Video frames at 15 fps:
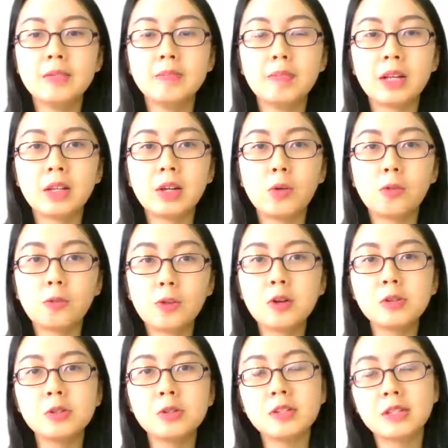But of
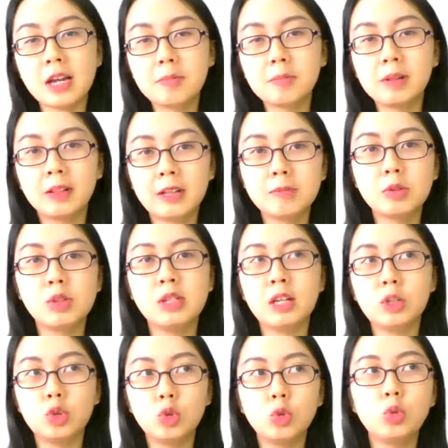course, some clubs,
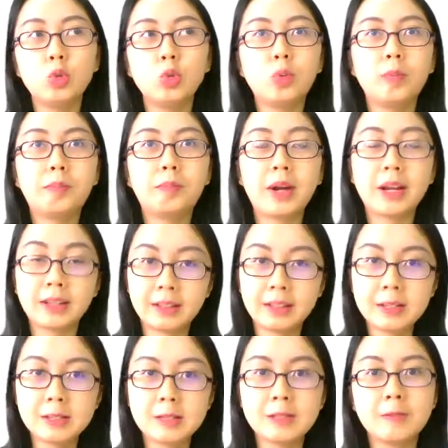they do
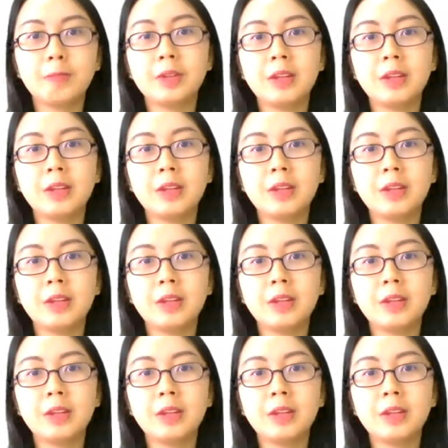practice